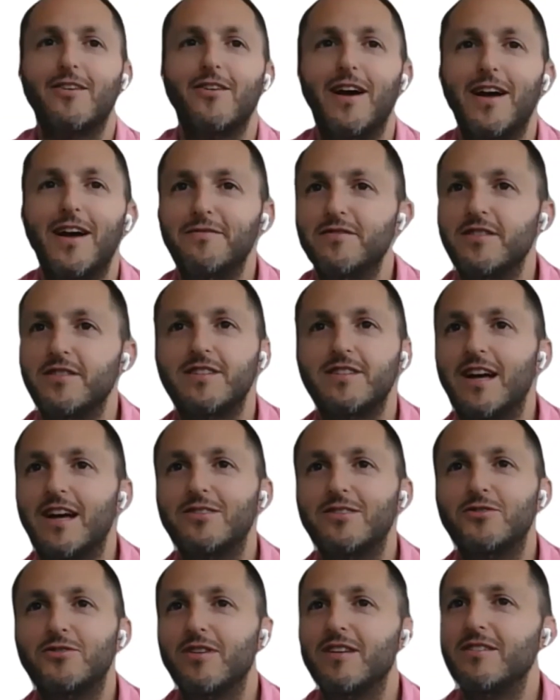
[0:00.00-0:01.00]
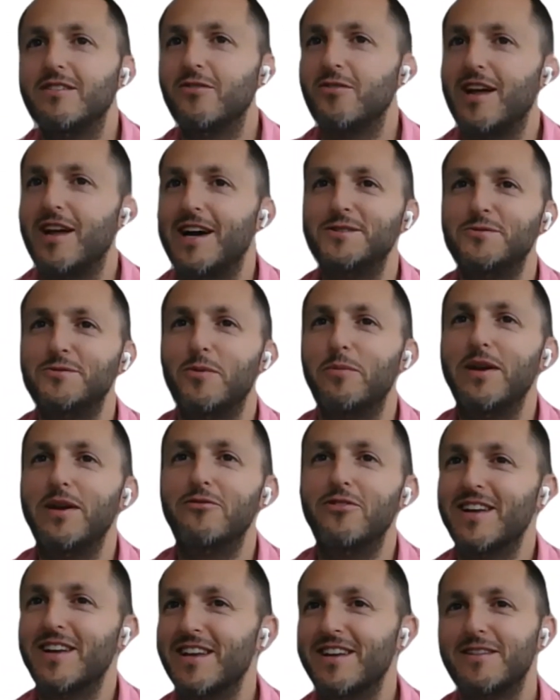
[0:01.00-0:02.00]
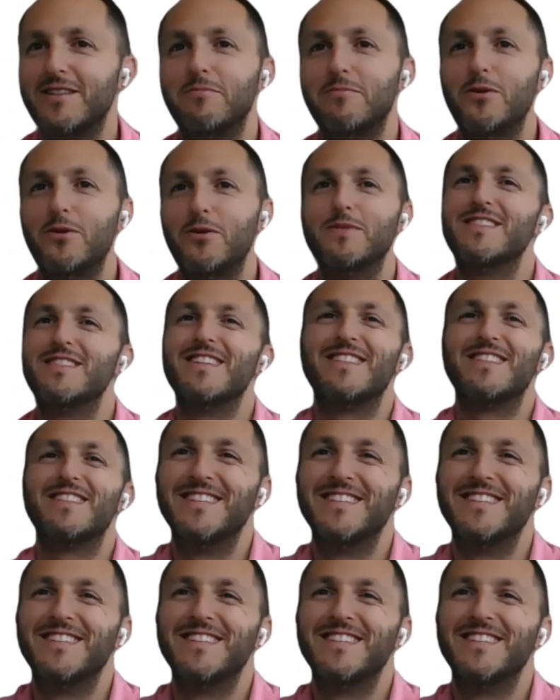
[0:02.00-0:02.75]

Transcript: I have no doubt your lines will be ringing the moment that